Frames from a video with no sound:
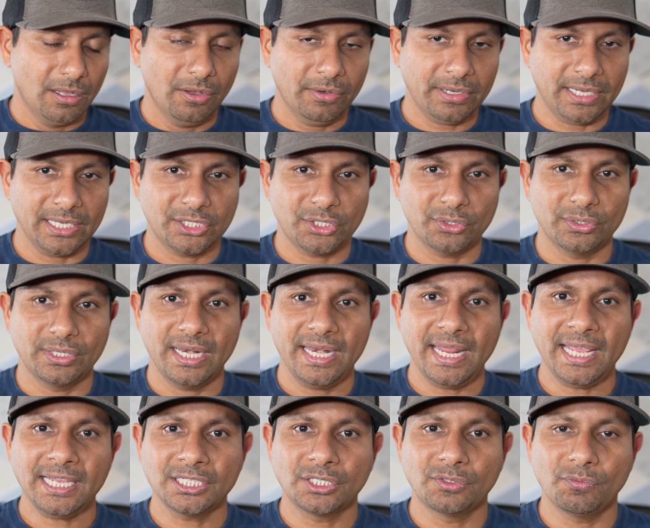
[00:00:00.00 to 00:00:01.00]
Okay, so the
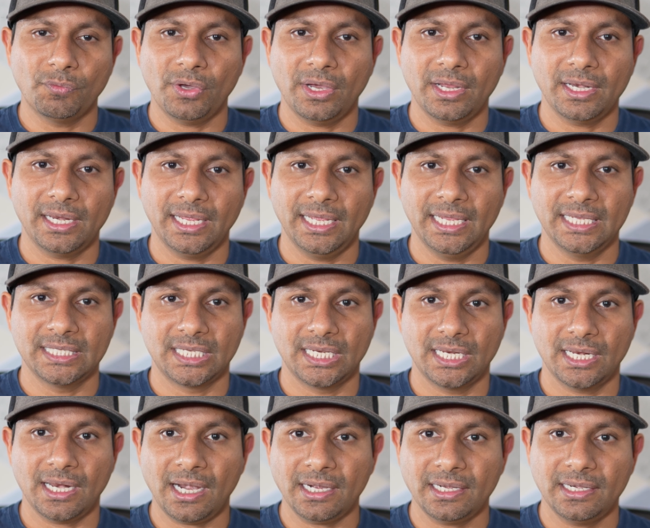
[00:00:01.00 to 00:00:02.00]
next one is
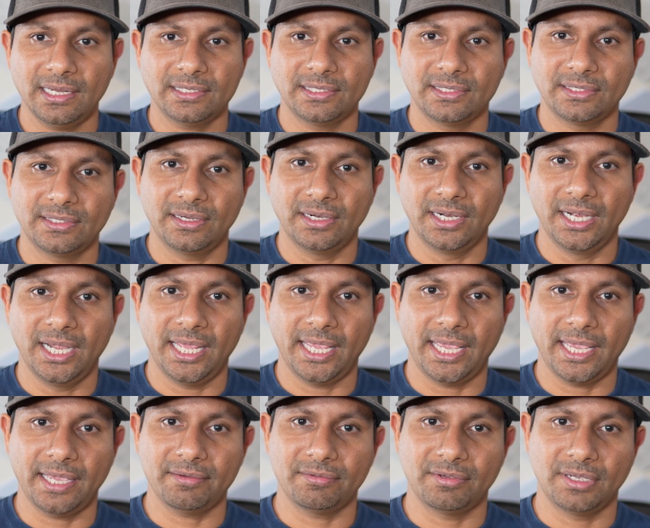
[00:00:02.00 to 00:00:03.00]
not
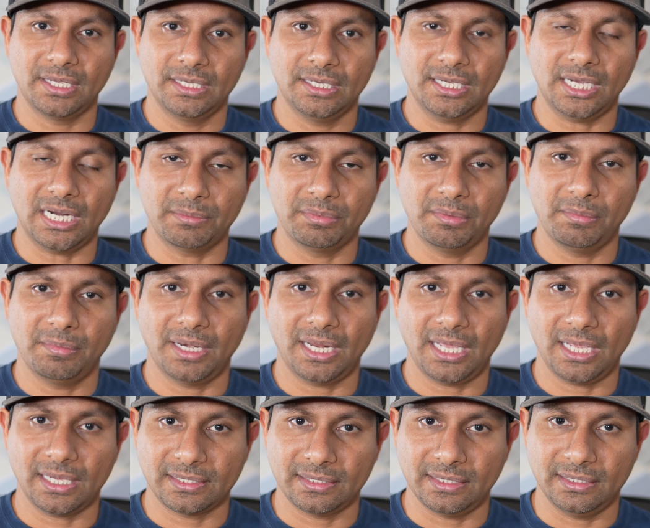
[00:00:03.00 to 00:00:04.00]
necessarily a carbon
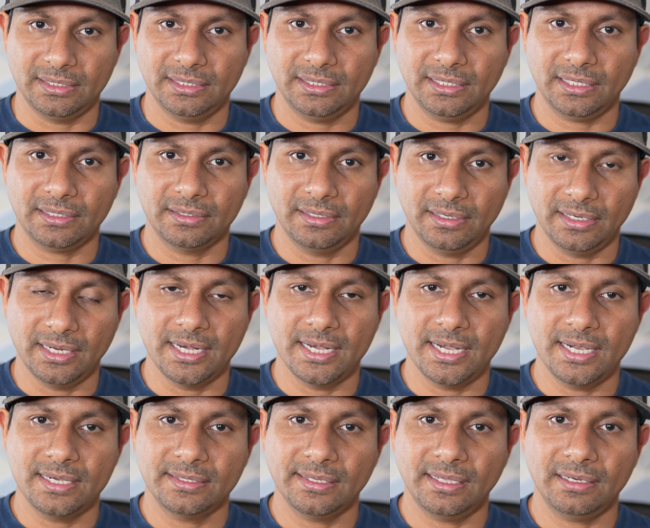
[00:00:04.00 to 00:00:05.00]
monoxide detector in
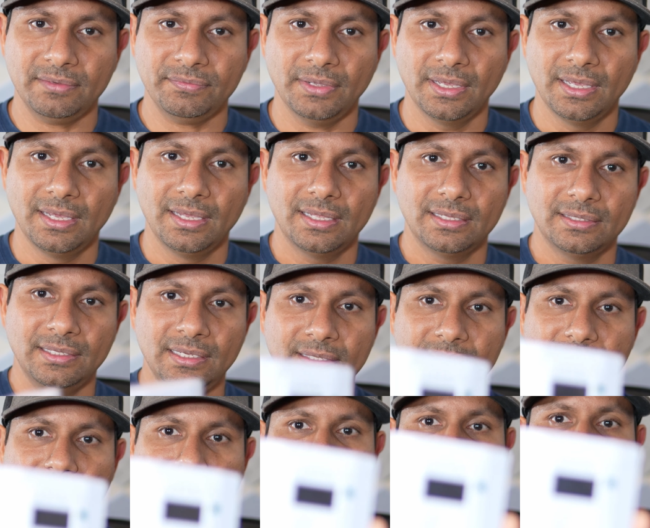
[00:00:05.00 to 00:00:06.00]
itself. This
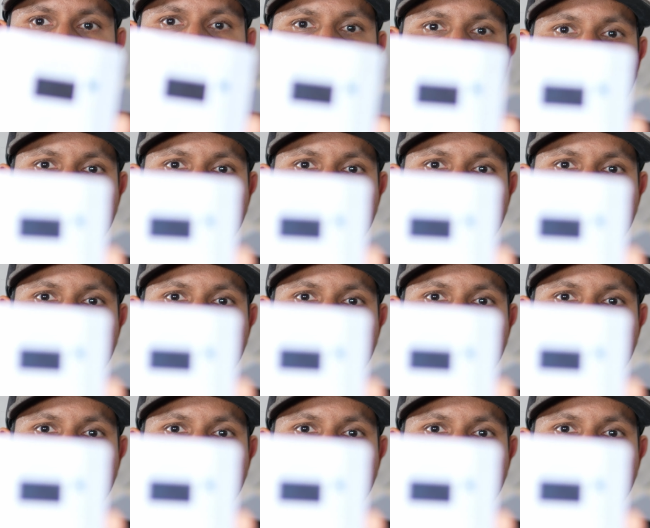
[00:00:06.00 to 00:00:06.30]
is